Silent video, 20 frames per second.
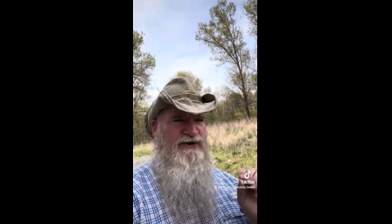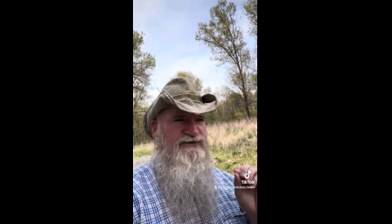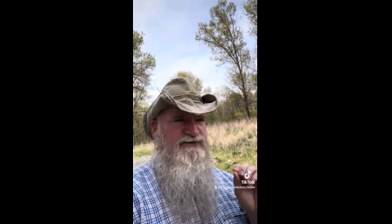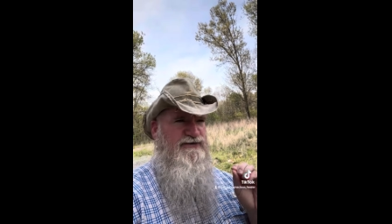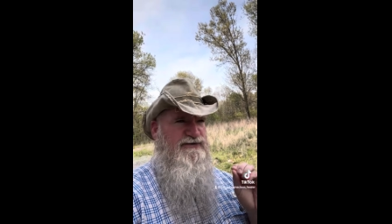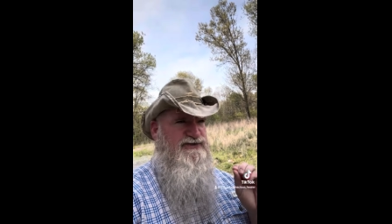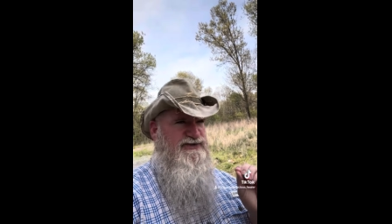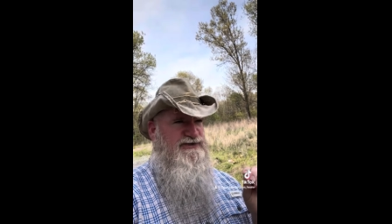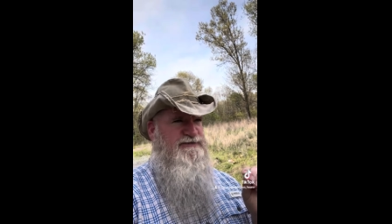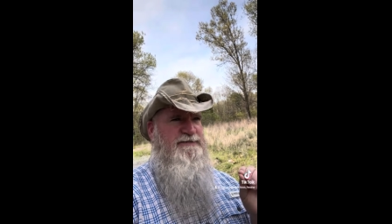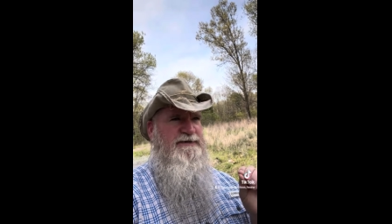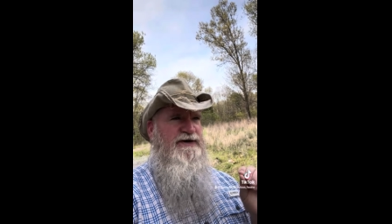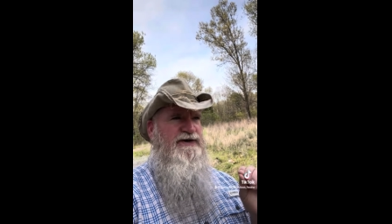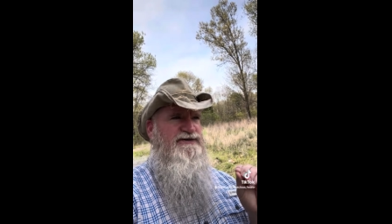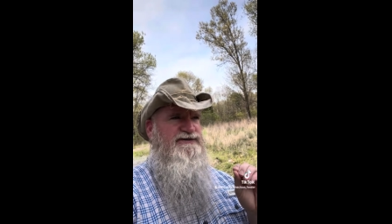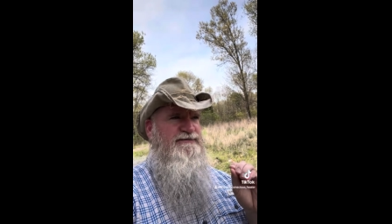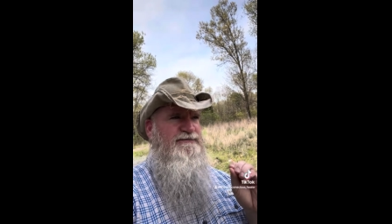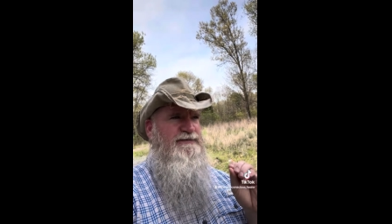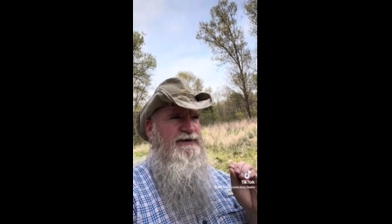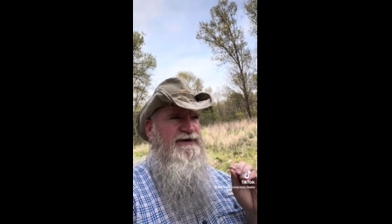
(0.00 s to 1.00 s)
So just
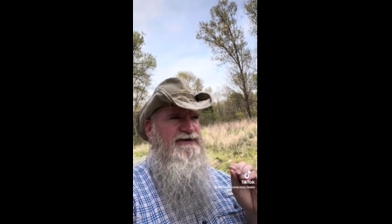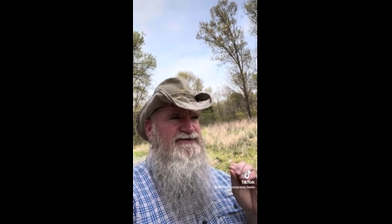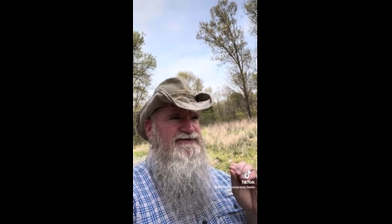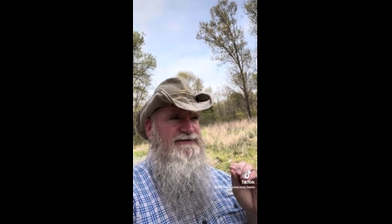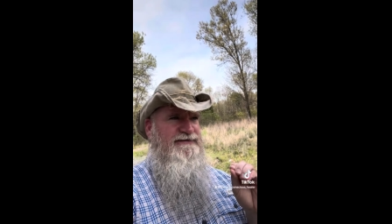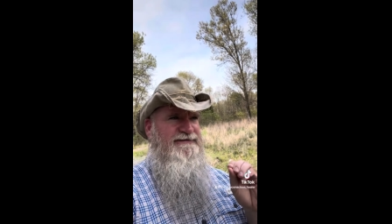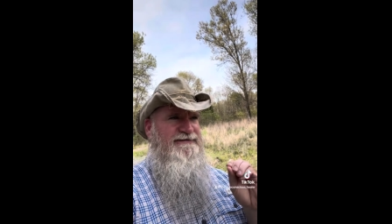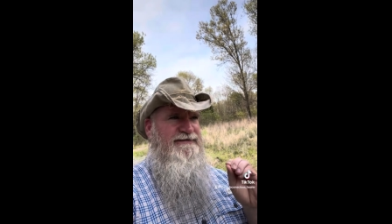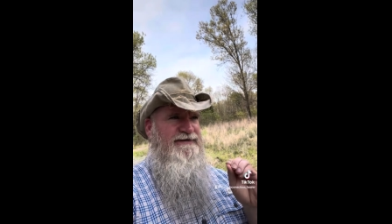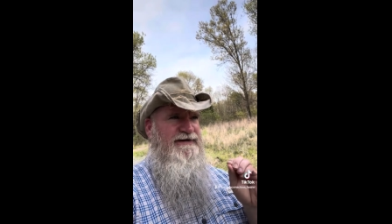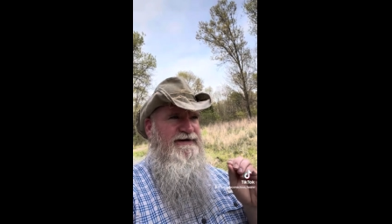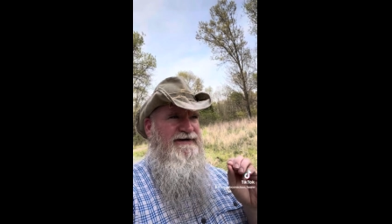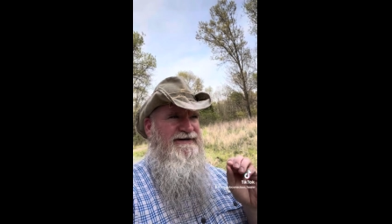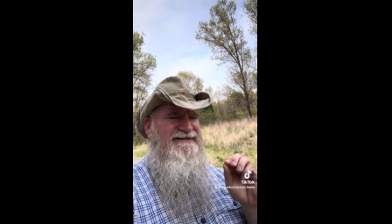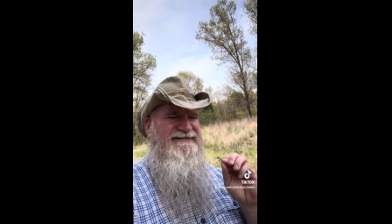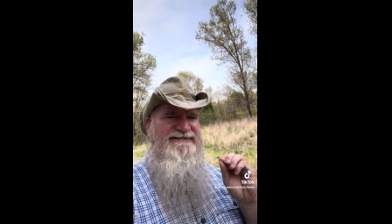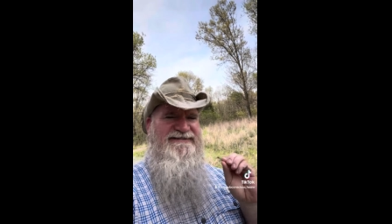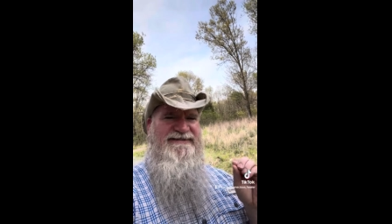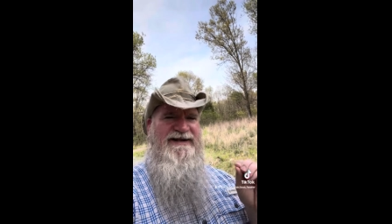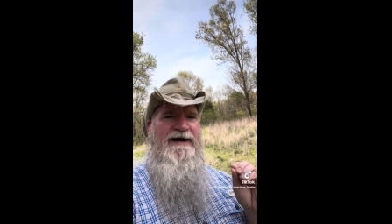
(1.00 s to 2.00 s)
because a person
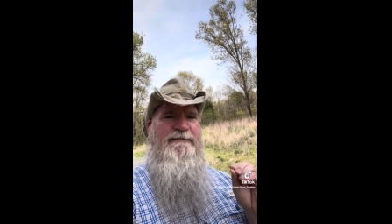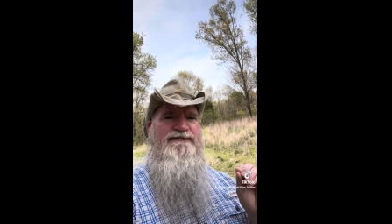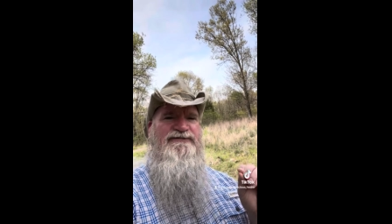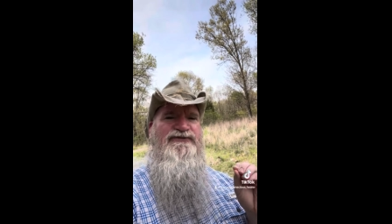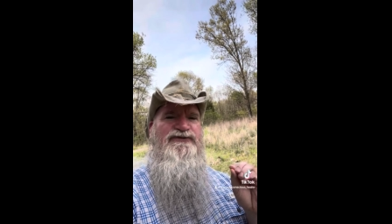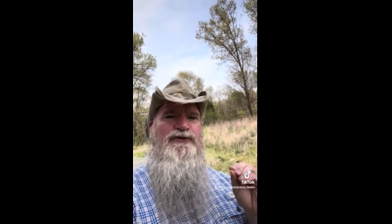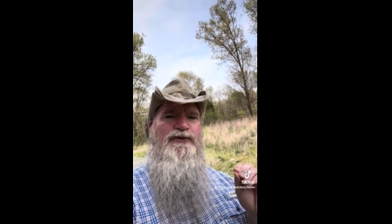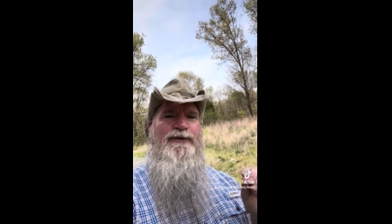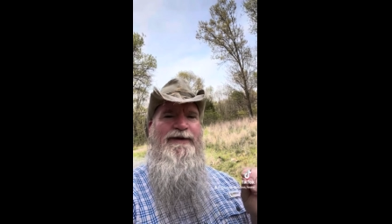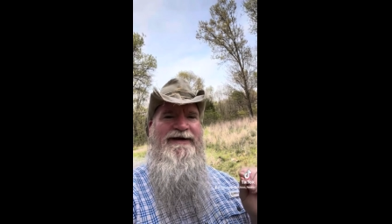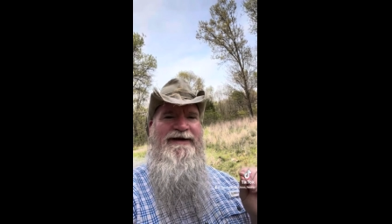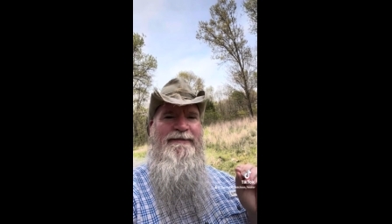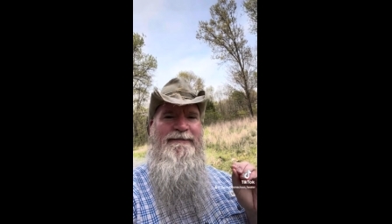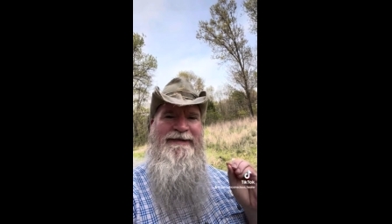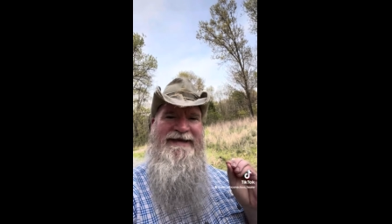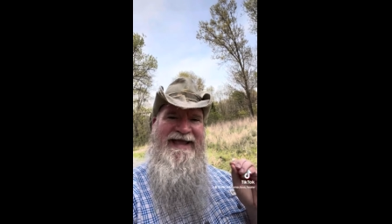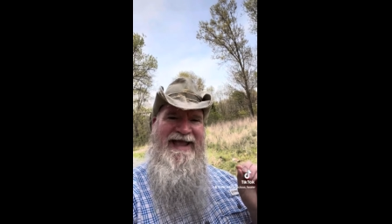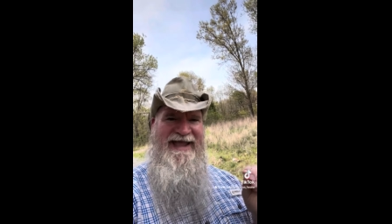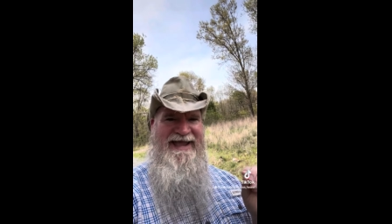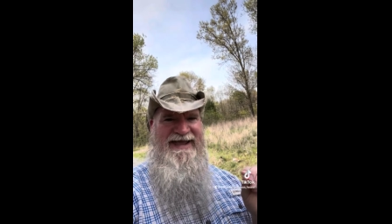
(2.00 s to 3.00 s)
stops doing a
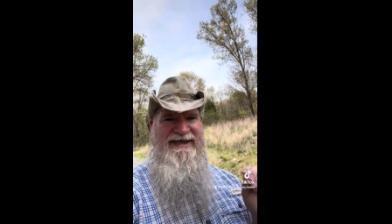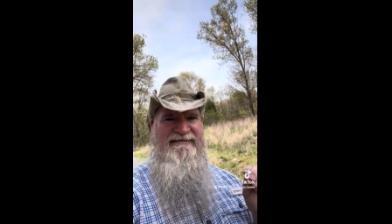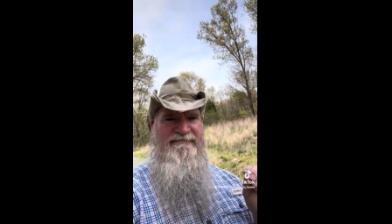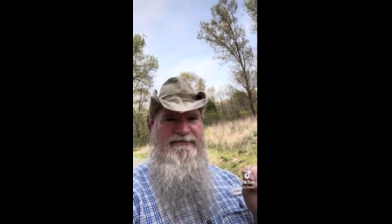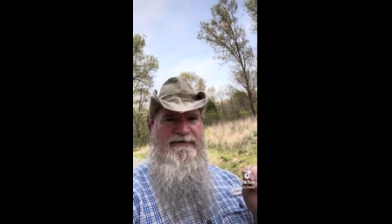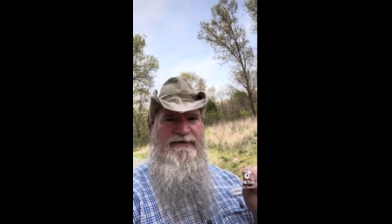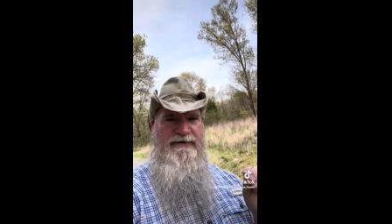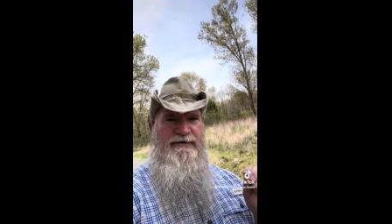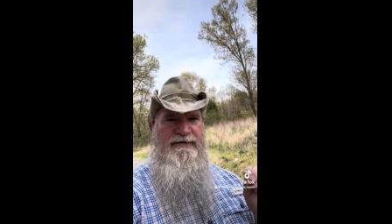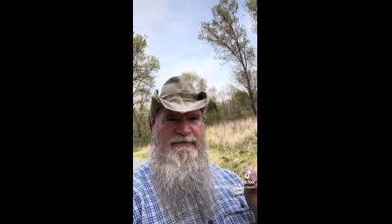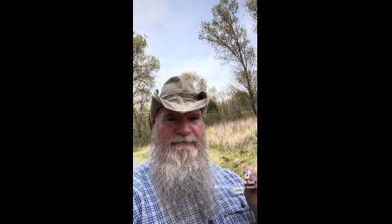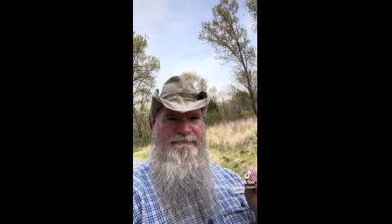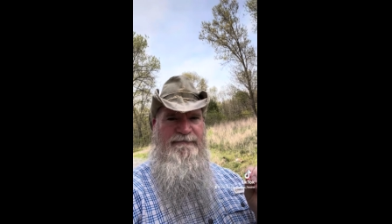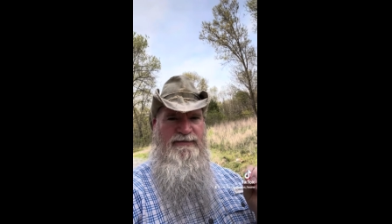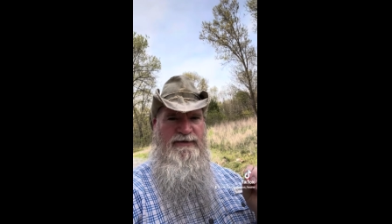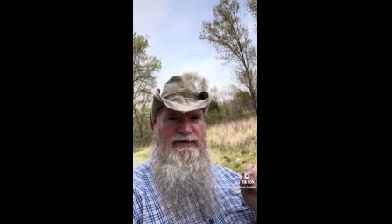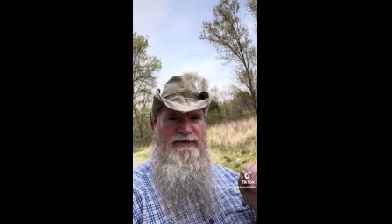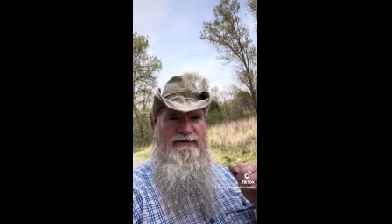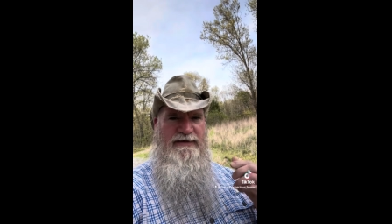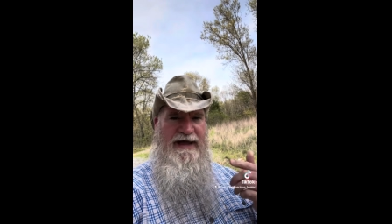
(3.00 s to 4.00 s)
behavior,
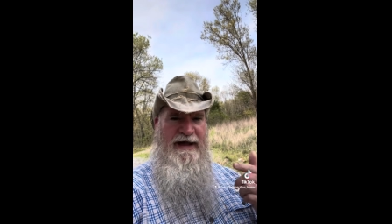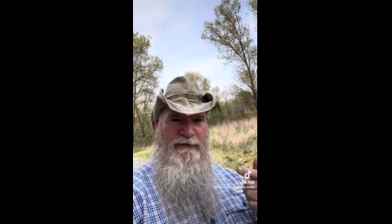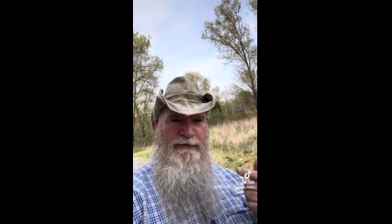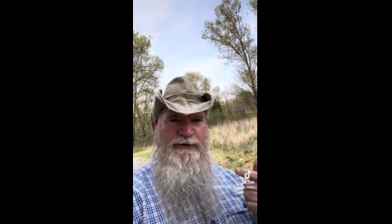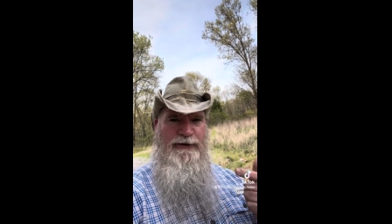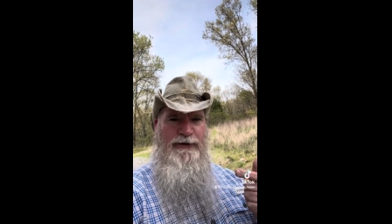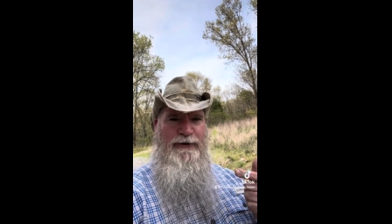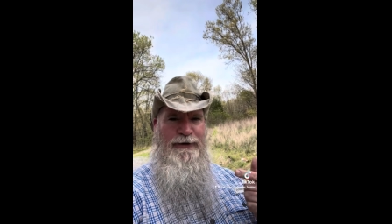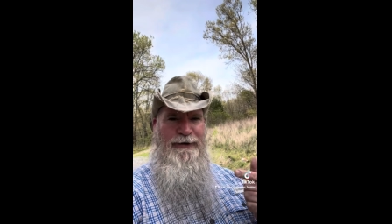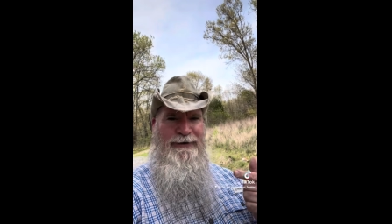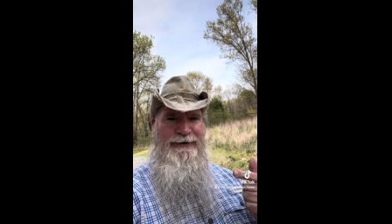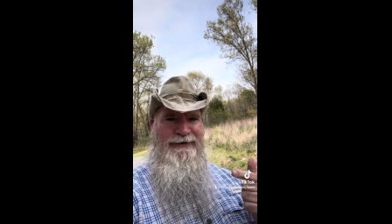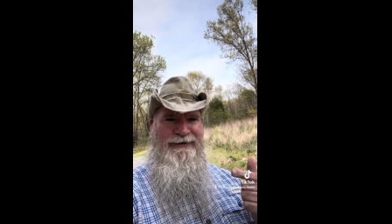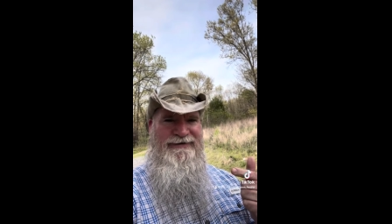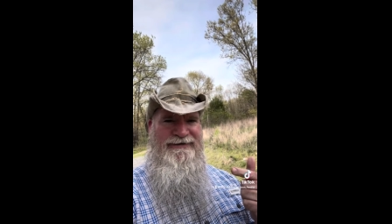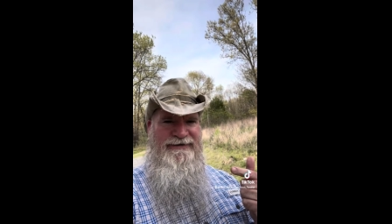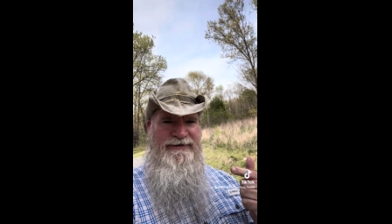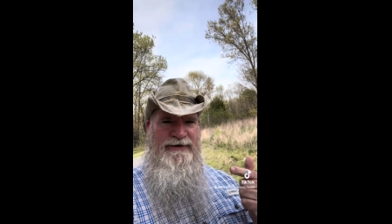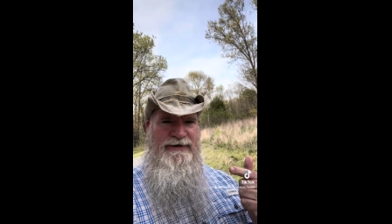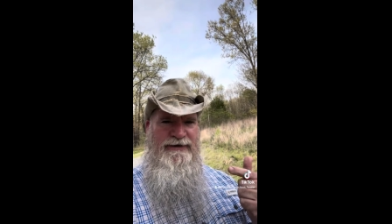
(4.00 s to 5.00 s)

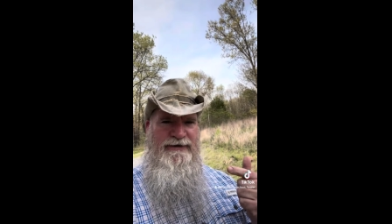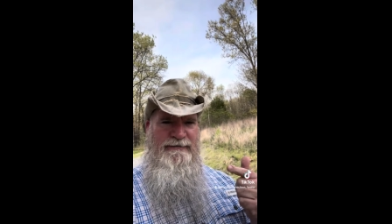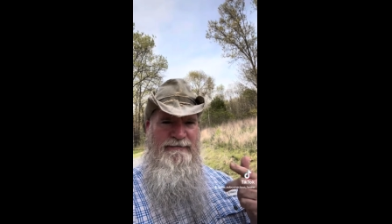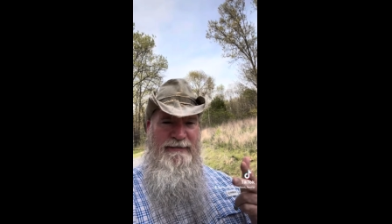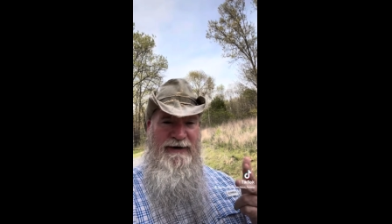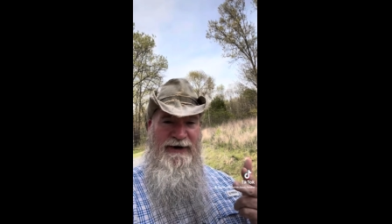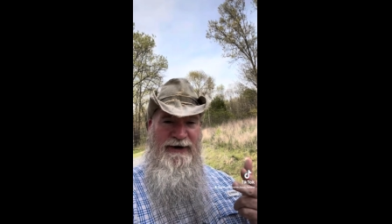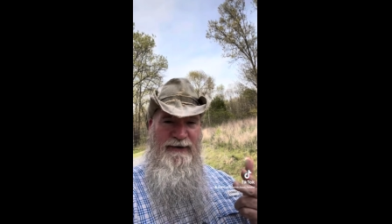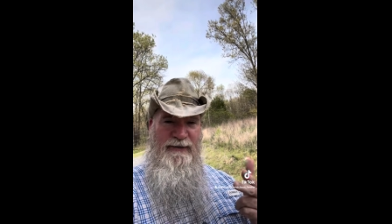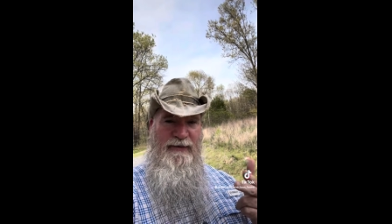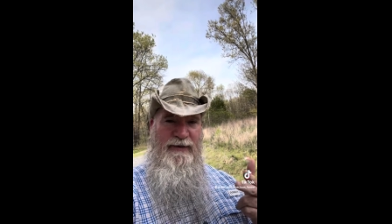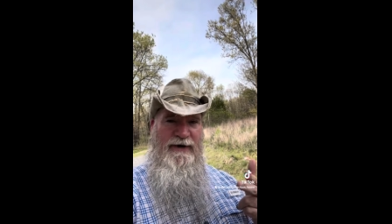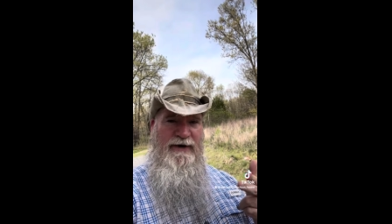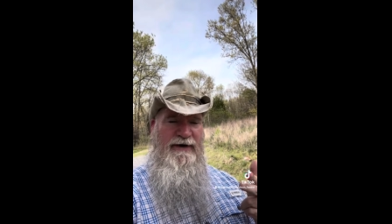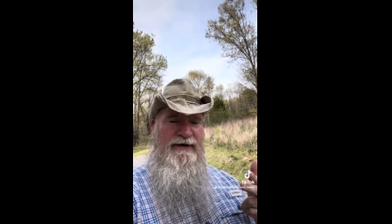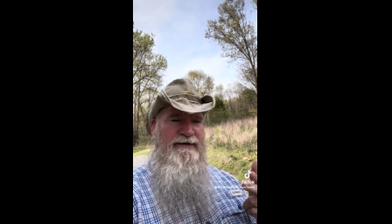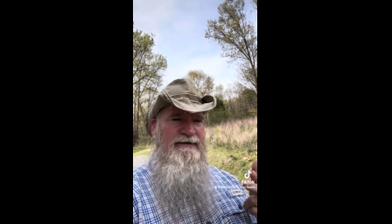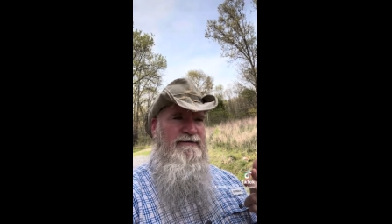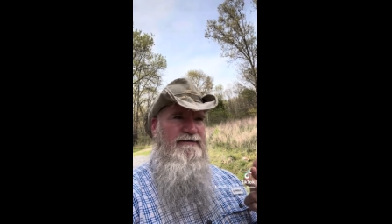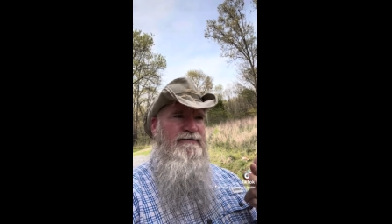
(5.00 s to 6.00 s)
alcohol,
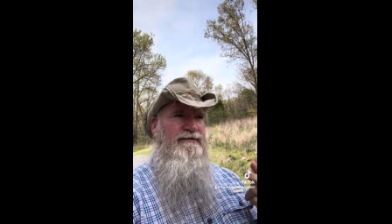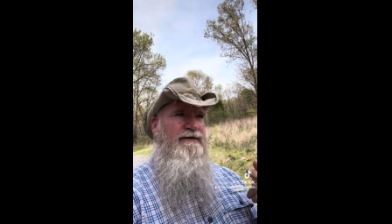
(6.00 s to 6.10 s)
marijuana,